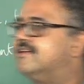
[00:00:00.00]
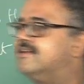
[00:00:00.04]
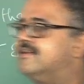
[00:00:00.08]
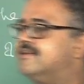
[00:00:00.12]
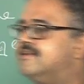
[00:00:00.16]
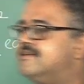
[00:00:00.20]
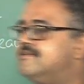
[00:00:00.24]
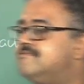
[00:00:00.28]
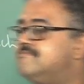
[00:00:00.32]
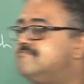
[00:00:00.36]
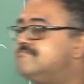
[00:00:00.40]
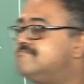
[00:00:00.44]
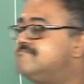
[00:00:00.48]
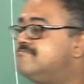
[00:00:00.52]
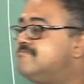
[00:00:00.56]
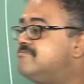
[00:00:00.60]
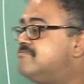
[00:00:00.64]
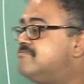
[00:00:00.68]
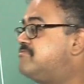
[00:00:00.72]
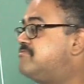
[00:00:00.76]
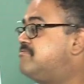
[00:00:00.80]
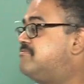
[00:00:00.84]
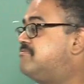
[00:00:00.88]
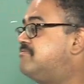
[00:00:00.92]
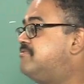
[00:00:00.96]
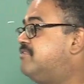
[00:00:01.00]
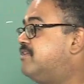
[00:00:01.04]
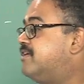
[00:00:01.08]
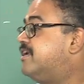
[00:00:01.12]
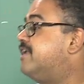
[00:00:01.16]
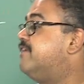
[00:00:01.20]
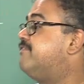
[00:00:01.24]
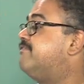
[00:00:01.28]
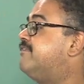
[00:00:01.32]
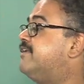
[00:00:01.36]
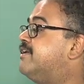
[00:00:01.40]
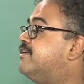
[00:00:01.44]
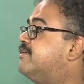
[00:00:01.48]
So that What
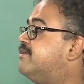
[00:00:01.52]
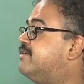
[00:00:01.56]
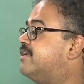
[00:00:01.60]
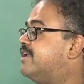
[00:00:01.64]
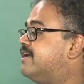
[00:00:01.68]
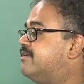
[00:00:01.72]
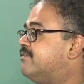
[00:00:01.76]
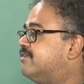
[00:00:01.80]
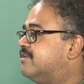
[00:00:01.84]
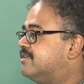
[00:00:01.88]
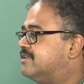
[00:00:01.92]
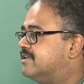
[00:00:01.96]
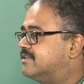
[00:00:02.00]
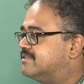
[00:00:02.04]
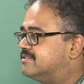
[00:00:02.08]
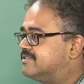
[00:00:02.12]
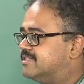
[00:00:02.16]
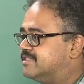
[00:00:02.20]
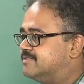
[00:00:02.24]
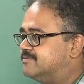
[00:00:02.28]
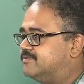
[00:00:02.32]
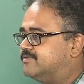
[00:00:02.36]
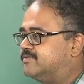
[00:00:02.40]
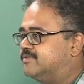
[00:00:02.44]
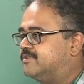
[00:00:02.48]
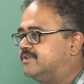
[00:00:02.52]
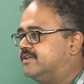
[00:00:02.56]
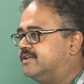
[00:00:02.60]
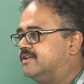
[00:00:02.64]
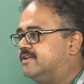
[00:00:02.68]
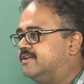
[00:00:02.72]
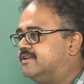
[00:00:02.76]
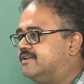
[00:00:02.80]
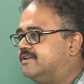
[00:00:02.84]
if I do not have all the exercise beforehand?